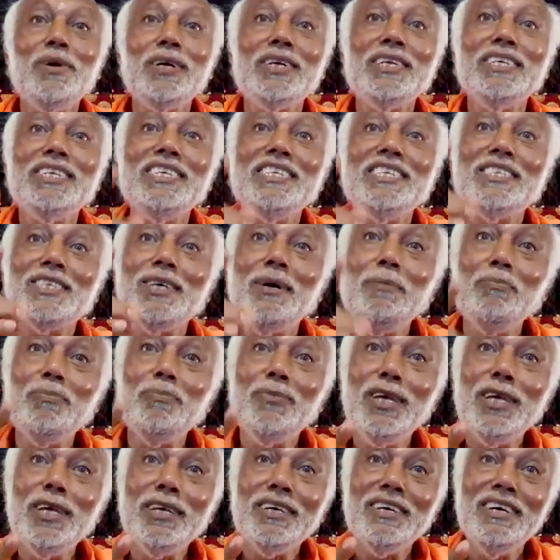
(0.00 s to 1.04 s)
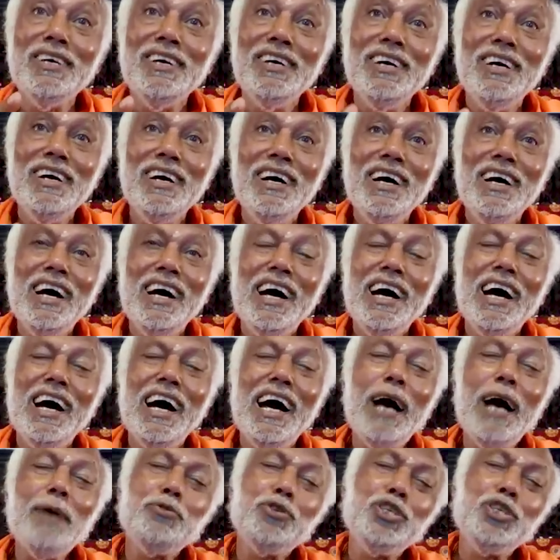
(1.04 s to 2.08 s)
But it is something
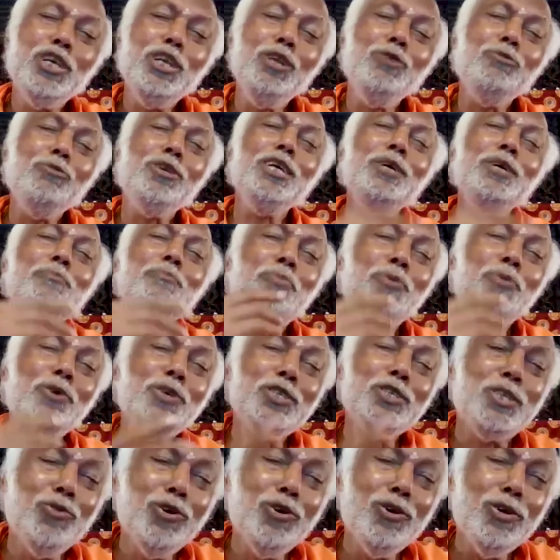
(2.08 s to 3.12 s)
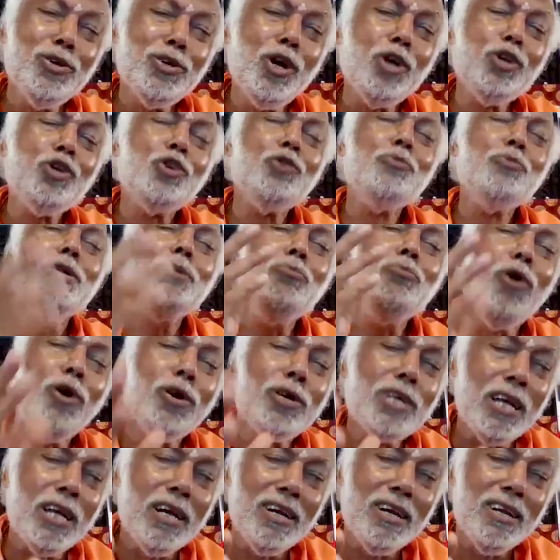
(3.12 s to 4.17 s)
absolutely impossible not to be
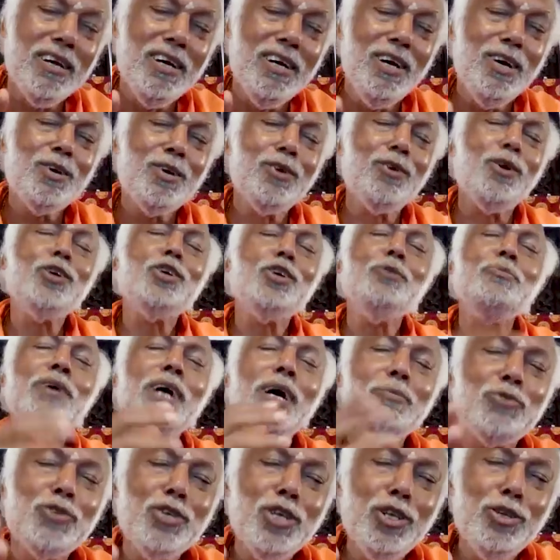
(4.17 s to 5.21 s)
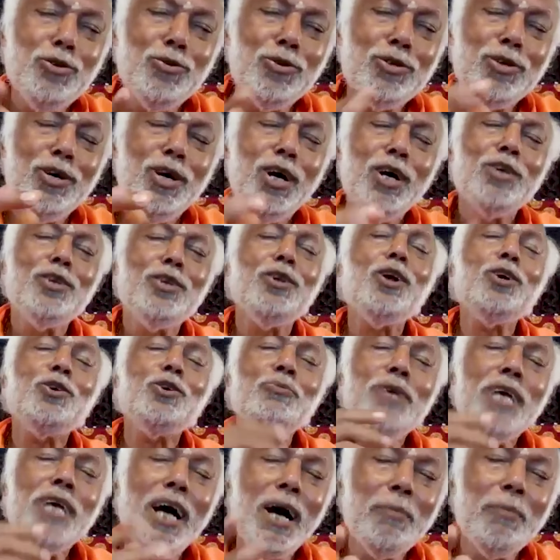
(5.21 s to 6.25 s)
immortal. Not to be absolute,
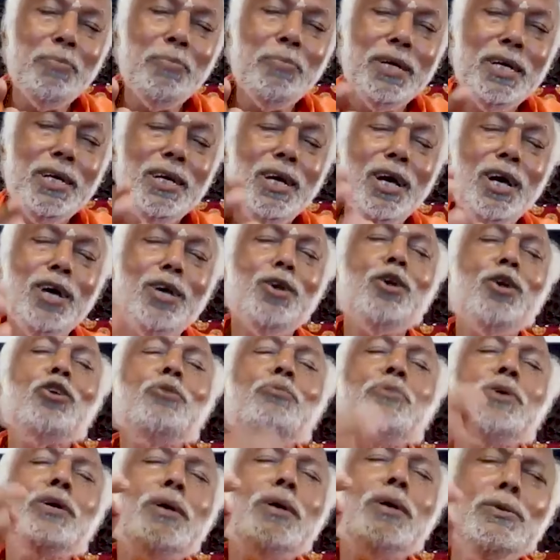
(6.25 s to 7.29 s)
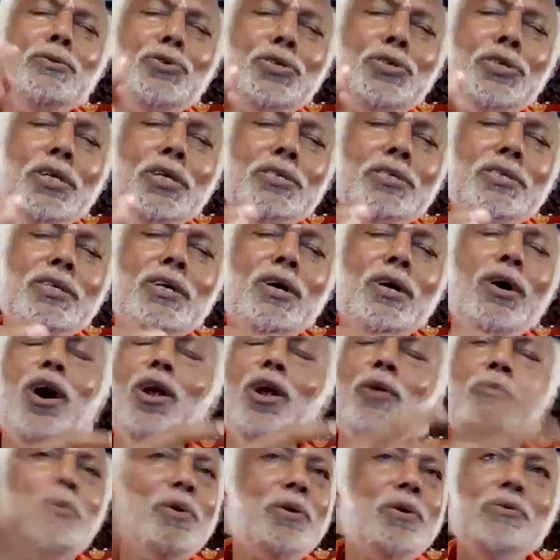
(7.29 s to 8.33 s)
not to be happy, not to be conscious
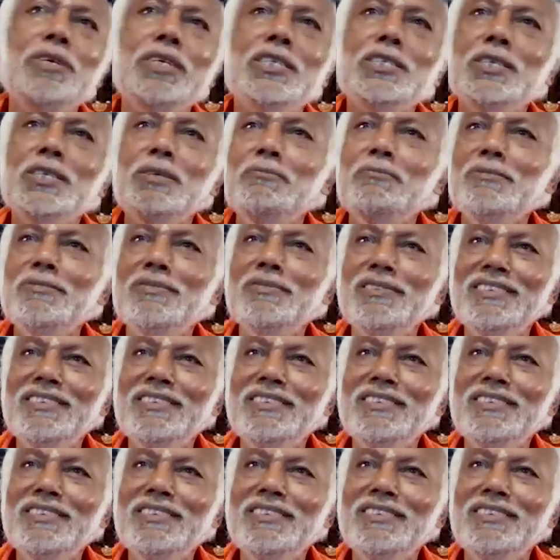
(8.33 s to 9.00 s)
or pervasive.